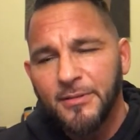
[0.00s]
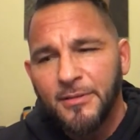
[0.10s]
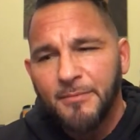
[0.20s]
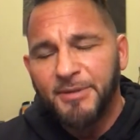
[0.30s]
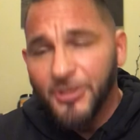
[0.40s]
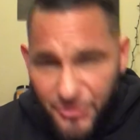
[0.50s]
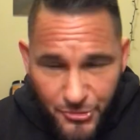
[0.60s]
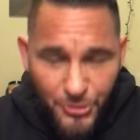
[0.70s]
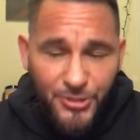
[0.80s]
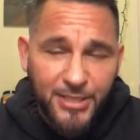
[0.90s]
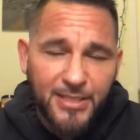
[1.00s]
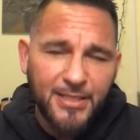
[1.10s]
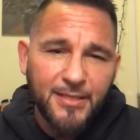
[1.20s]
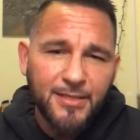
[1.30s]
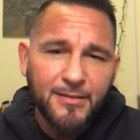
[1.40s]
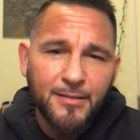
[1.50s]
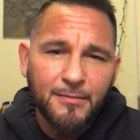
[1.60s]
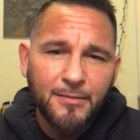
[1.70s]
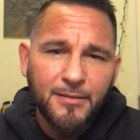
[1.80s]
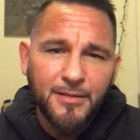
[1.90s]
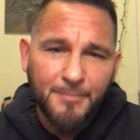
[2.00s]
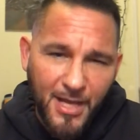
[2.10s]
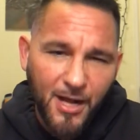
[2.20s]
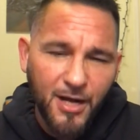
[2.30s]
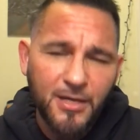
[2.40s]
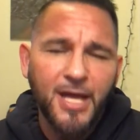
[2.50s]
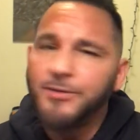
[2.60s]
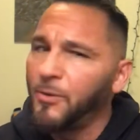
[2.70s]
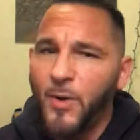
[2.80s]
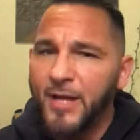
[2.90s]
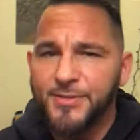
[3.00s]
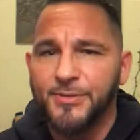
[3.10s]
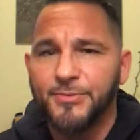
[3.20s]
Because truly, in my heart, I don't want to.